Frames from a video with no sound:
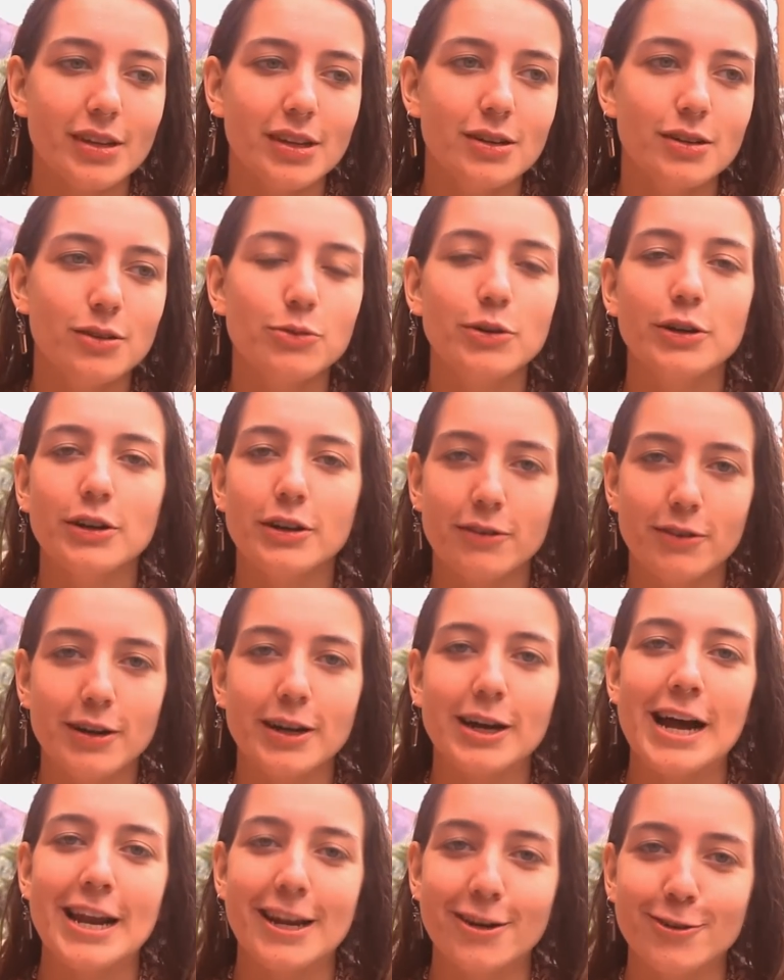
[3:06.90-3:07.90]
we're
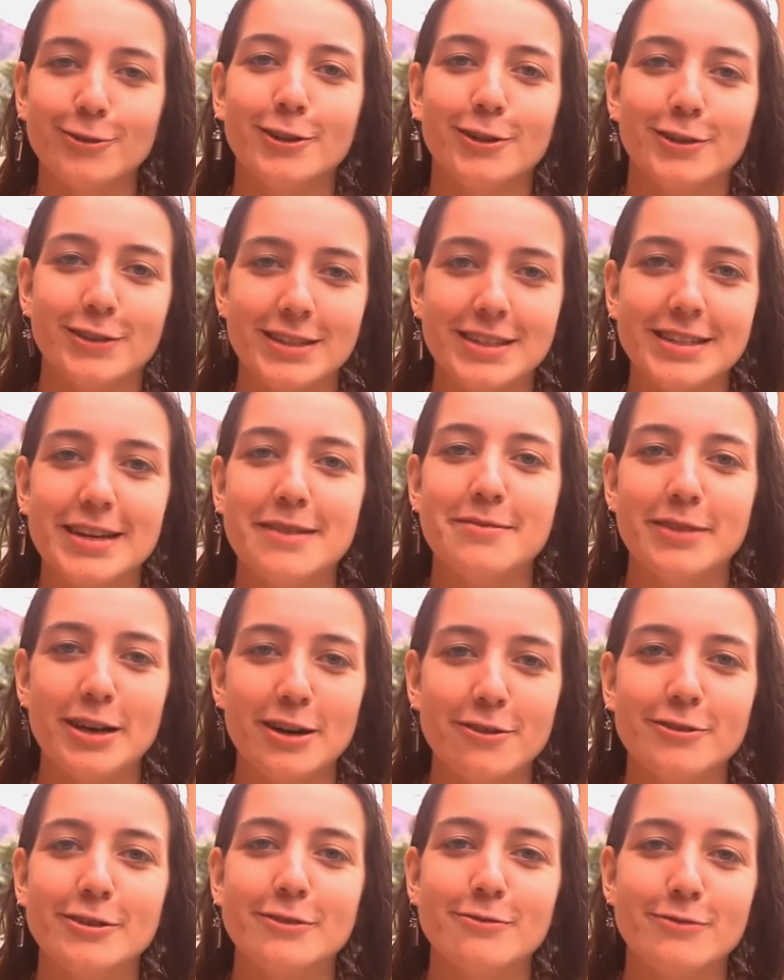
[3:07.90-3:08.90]
kind of all on the same
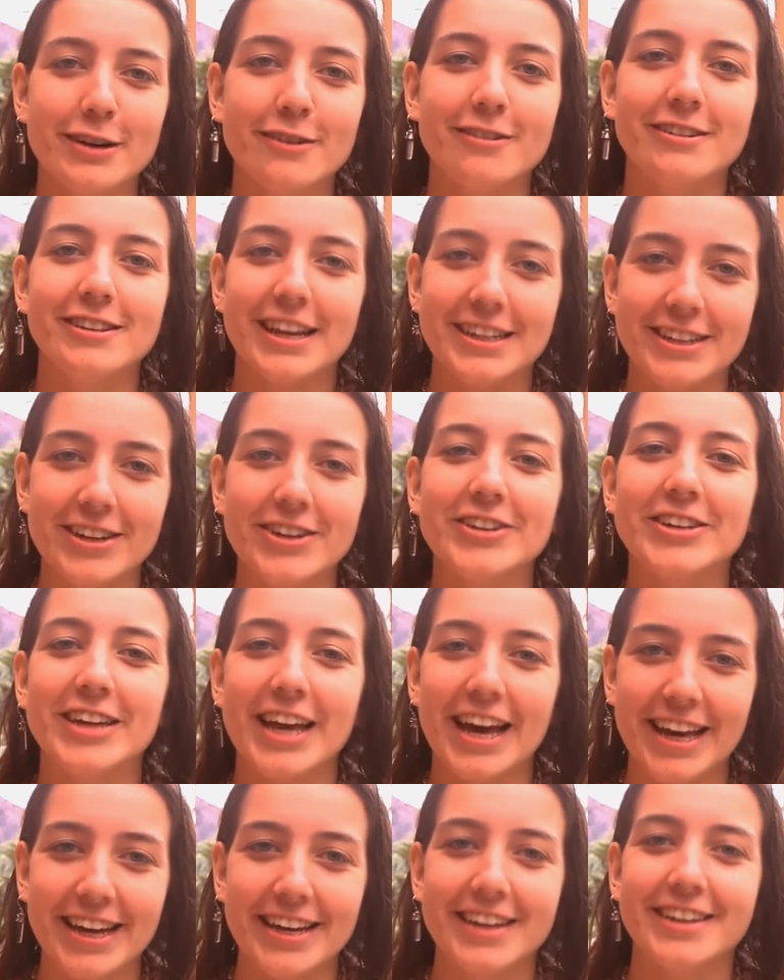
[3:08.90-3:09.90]
level, and we're all like,
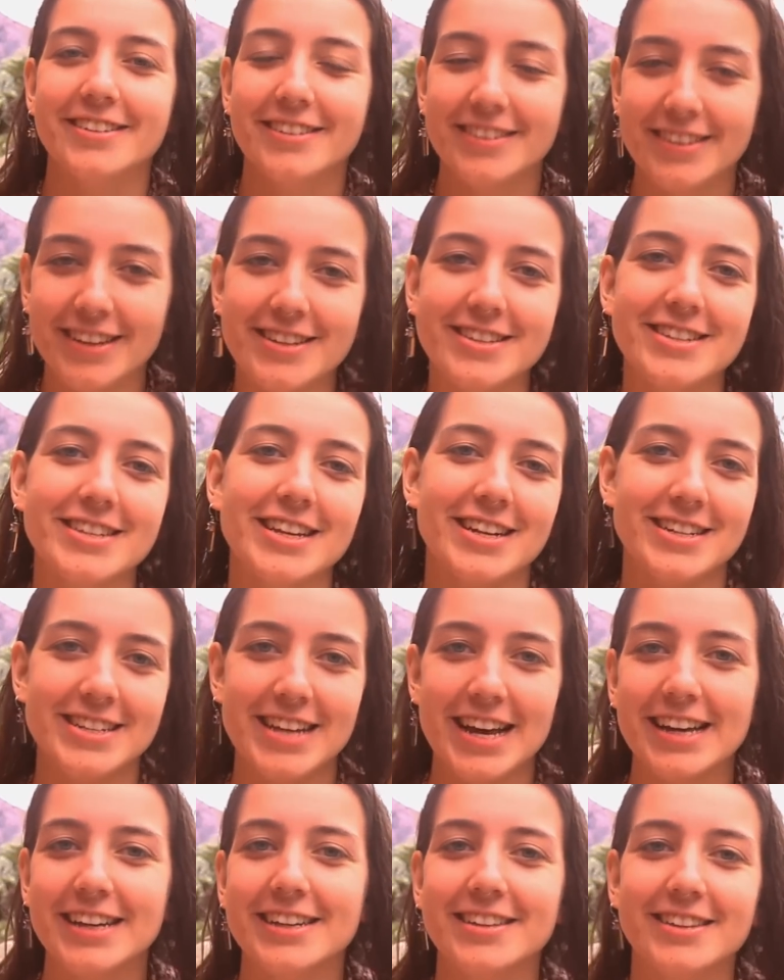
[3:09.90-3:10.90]
okay, let's like
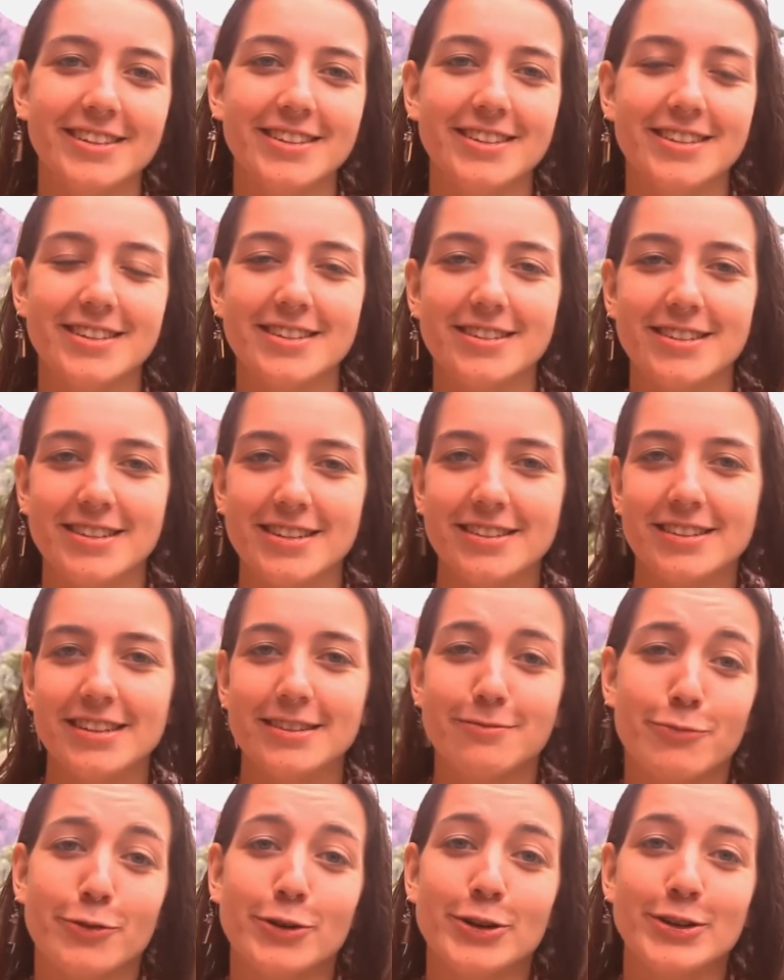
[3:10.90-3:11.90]
take this
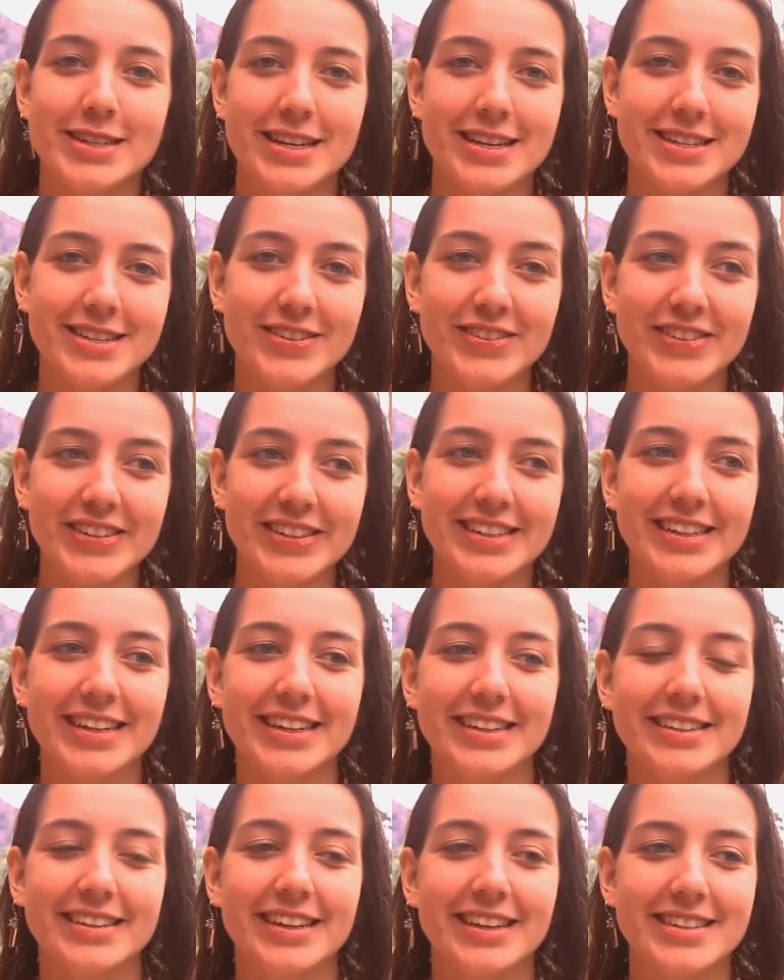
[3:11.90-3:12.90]
process on,
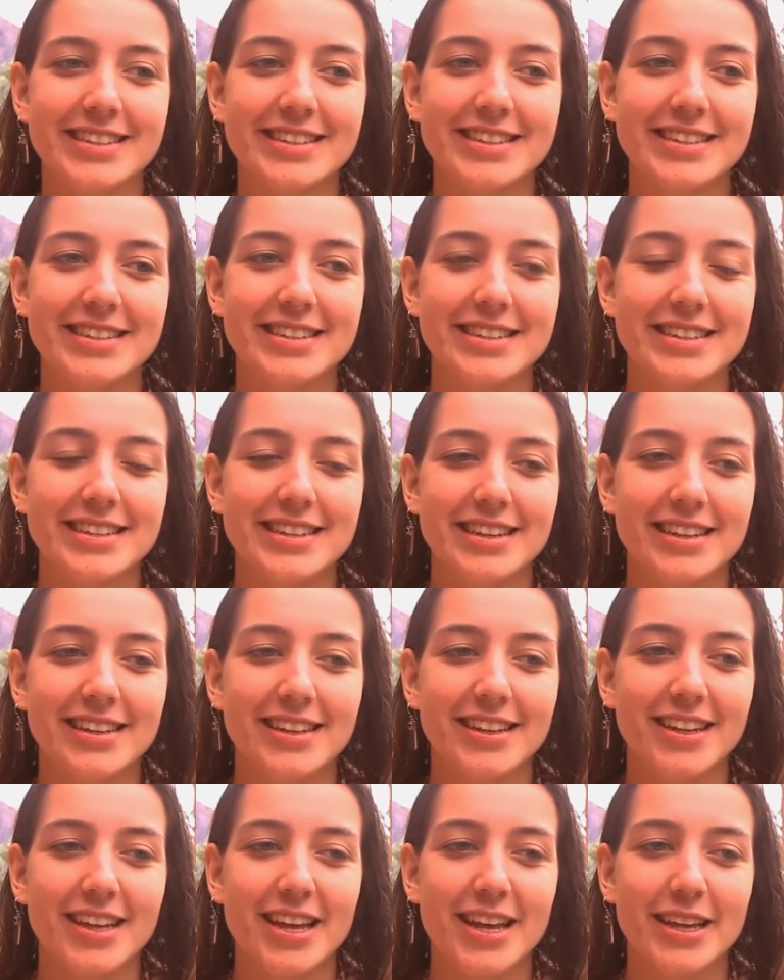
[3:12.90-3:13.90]
and let's,
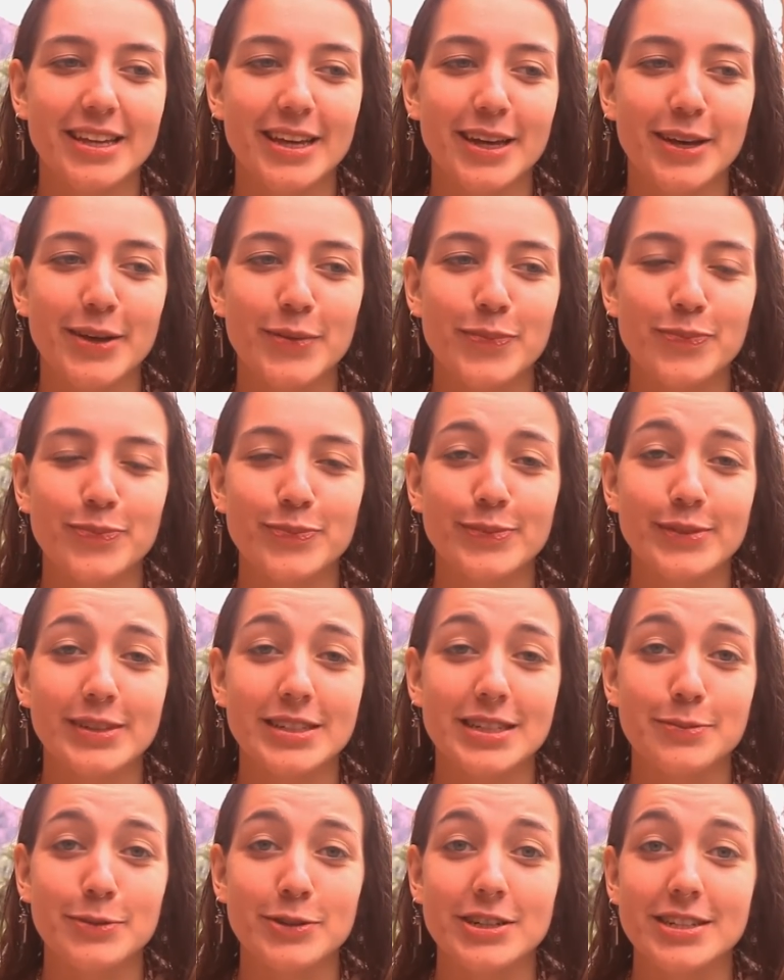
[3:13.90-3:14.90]
yeah,
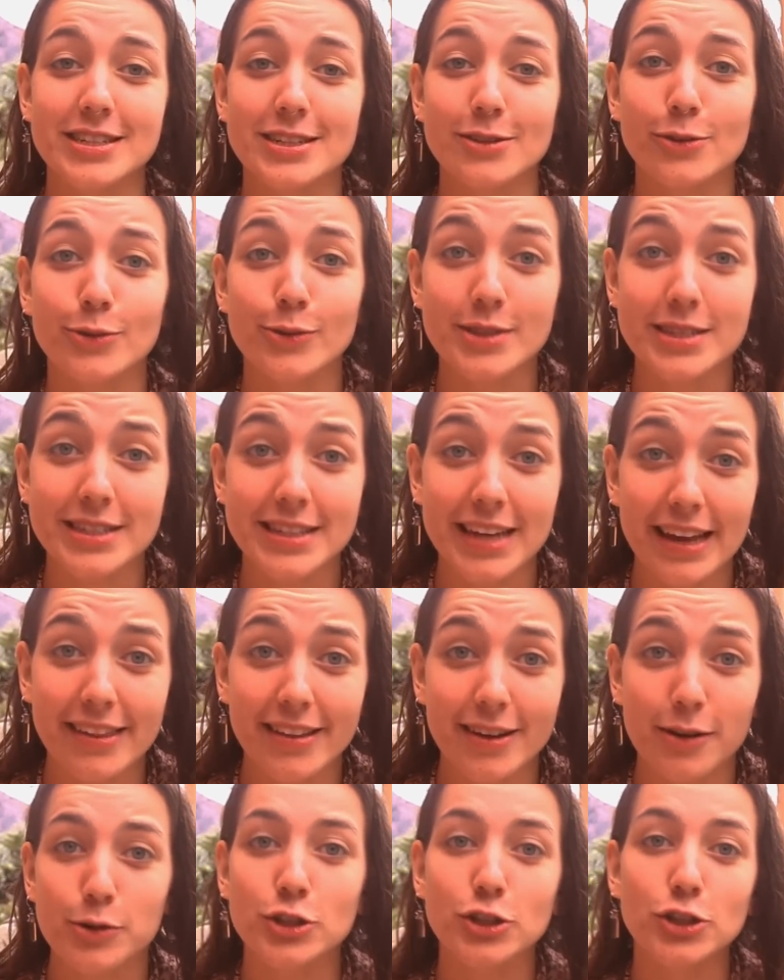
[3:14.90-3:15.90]
experience it all
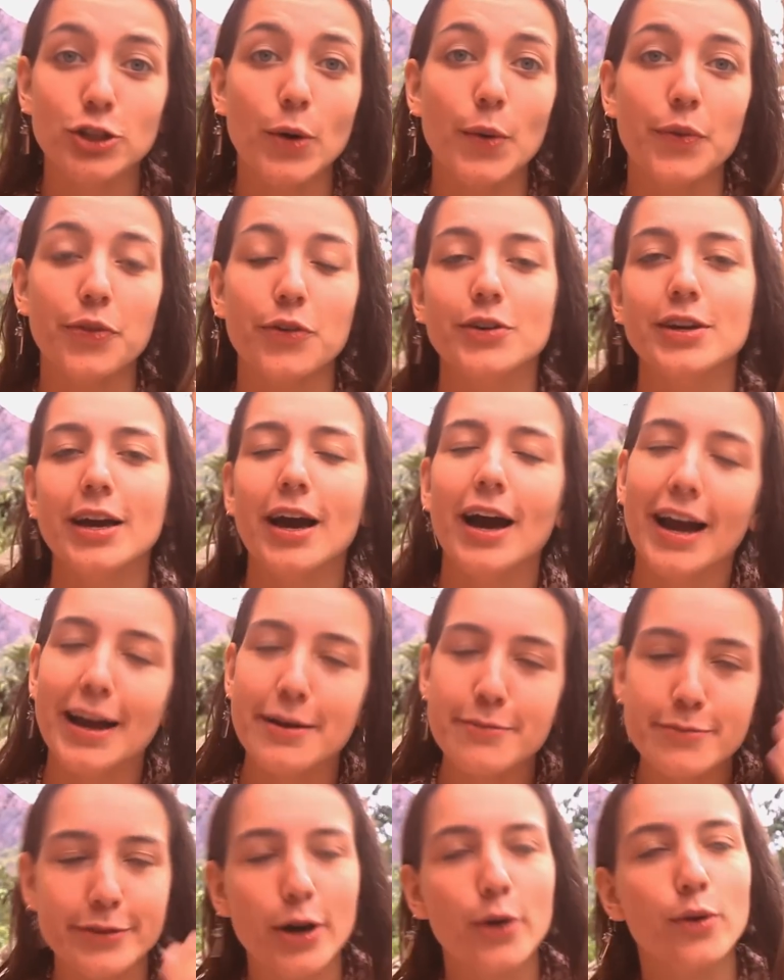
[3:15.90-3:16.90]
together. What are you going through? Yeah, I
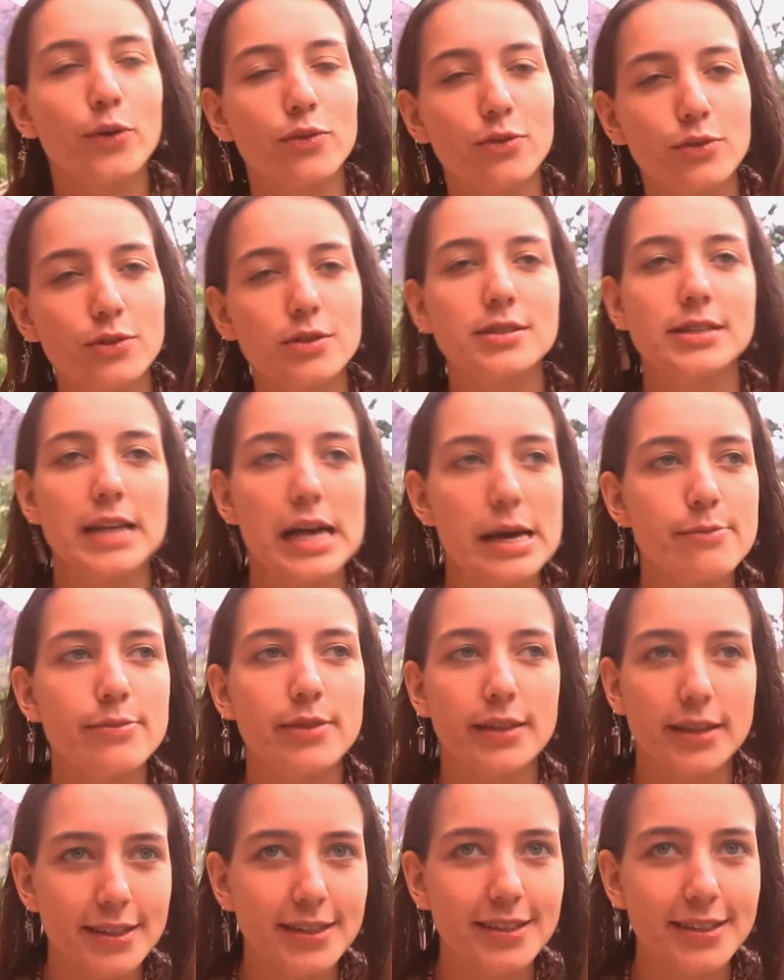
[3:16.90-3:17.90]
am going through the same
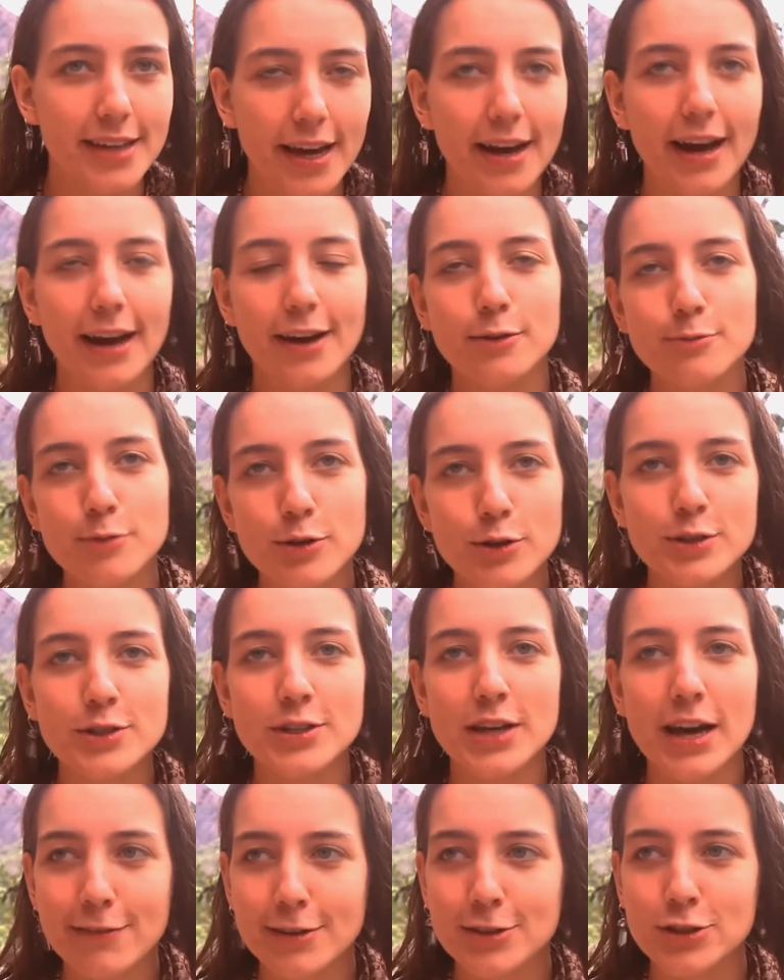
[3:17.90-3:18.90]
thing. Yeah, I'm also
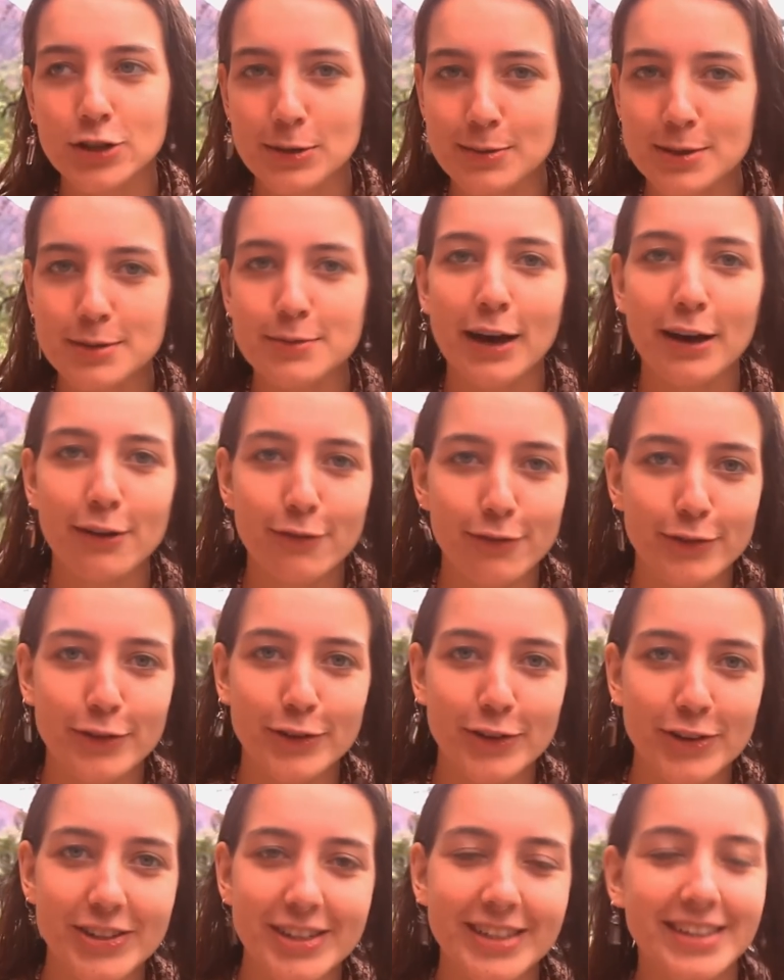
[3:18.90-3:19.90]
having dreams about
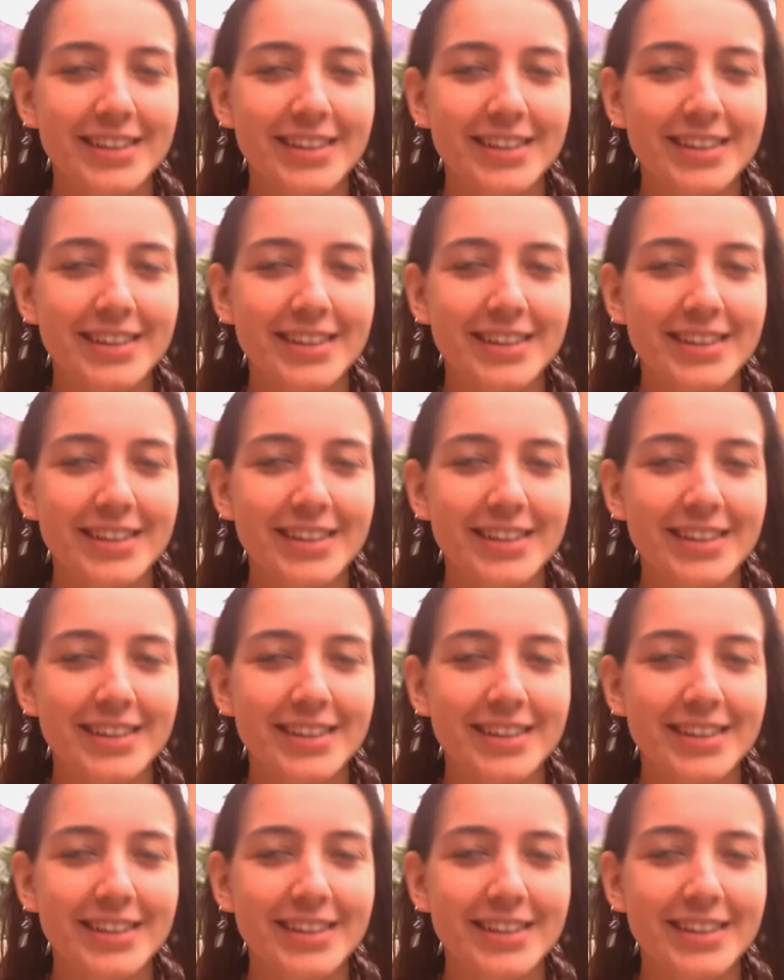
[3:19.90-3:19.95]
food.